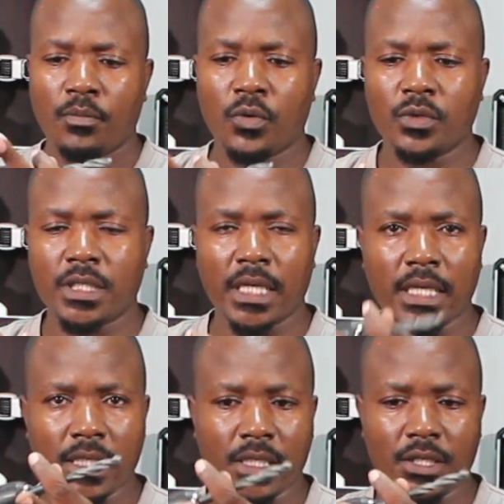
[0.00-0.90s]
put
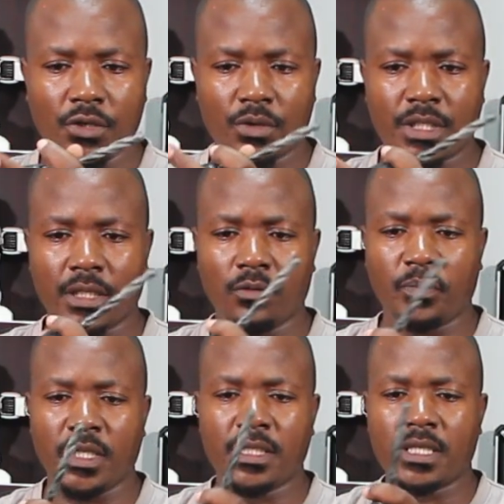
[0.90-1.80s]
in your drill
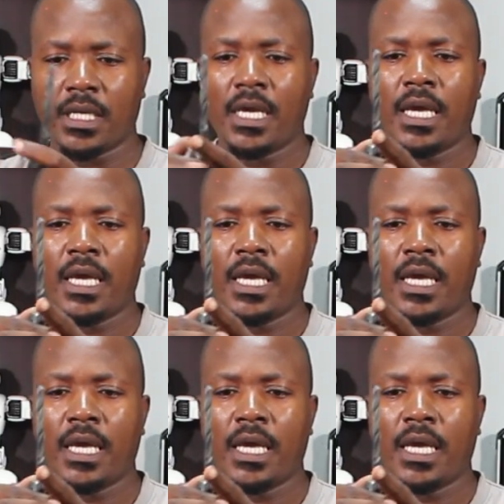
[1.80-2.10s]
bit,